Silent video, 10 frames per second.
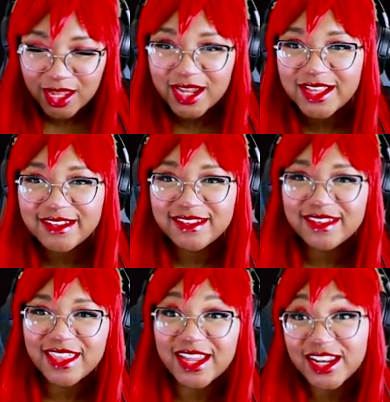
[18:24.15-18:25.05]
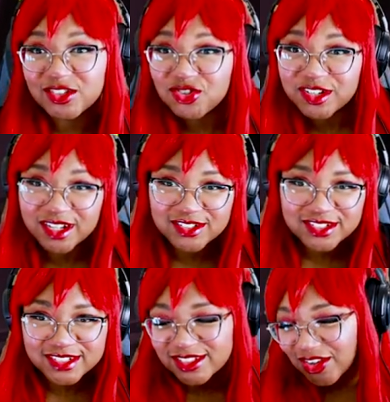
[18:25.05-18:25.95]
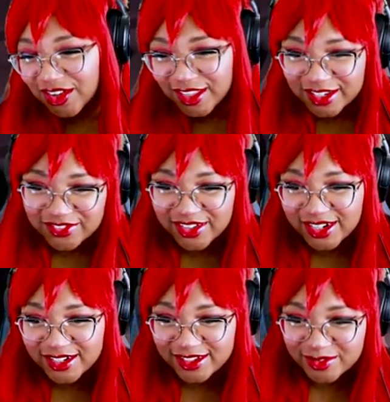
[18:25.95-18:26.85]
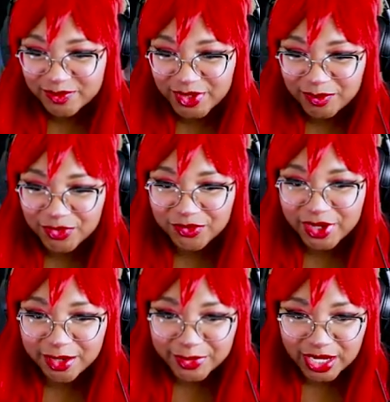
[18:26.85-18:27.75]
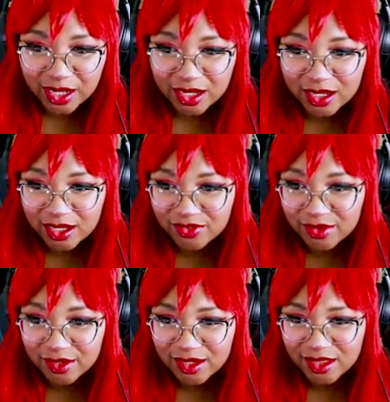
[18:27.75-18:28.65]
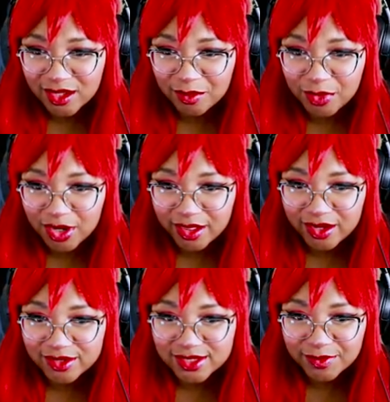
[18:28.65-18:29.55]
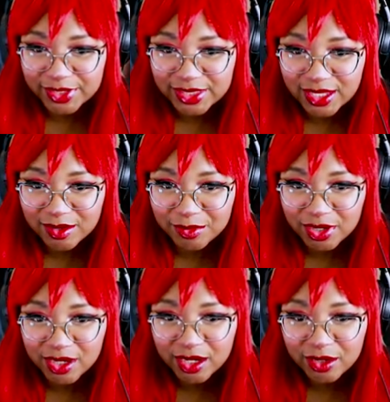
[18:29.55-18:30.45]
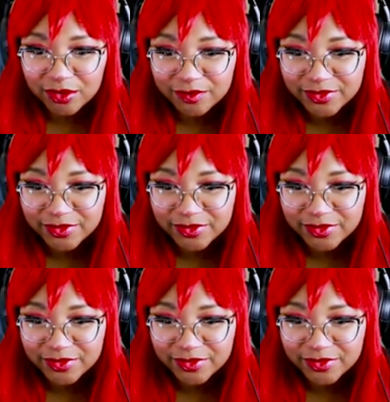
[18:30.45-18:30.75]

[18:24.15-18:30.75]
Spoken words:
I guess this is like an introduction to all the different people. We got a macaw. Marley, something like that. Margo.